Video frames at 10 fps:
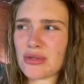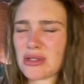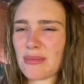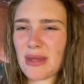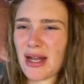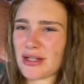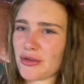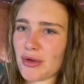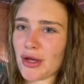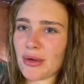or something, I don't
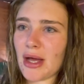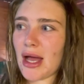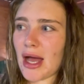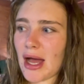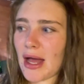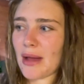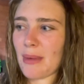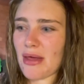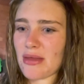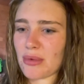know. And
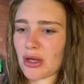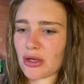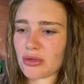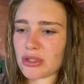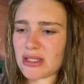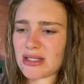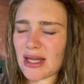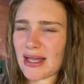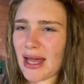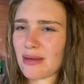then we're gonna go to
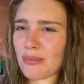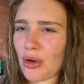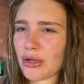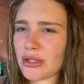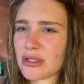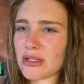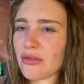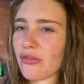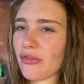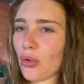Siam Point
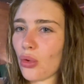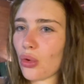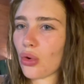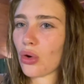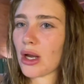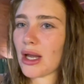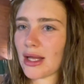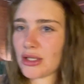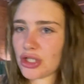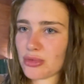for
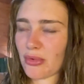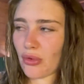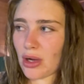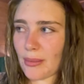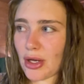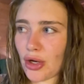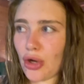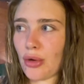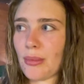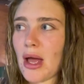lunch before coming
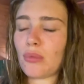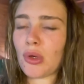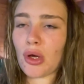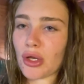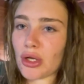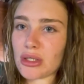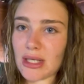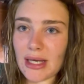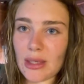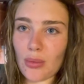home. We're not gonna go to like
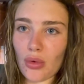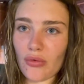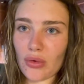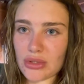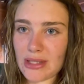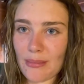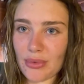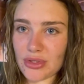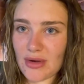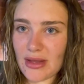any waterfalls or
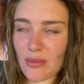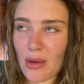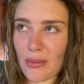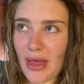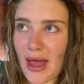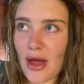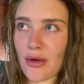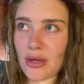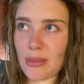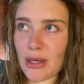temples or anything while we're there,
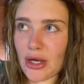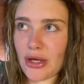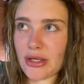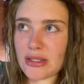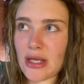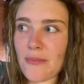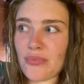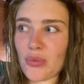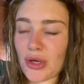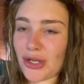only because
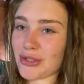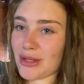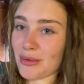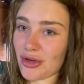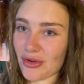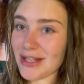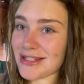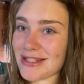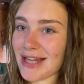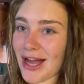we're gonna do that when Grace
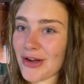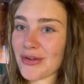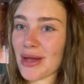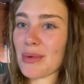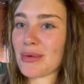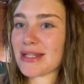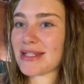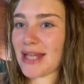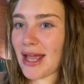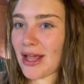is down and we want to
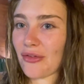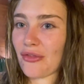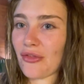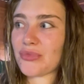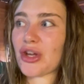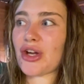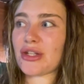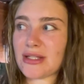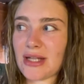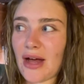save the good
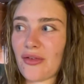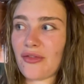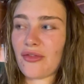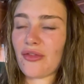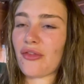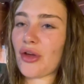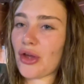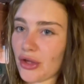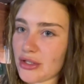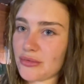stuff for
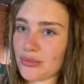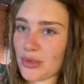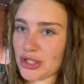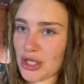her when she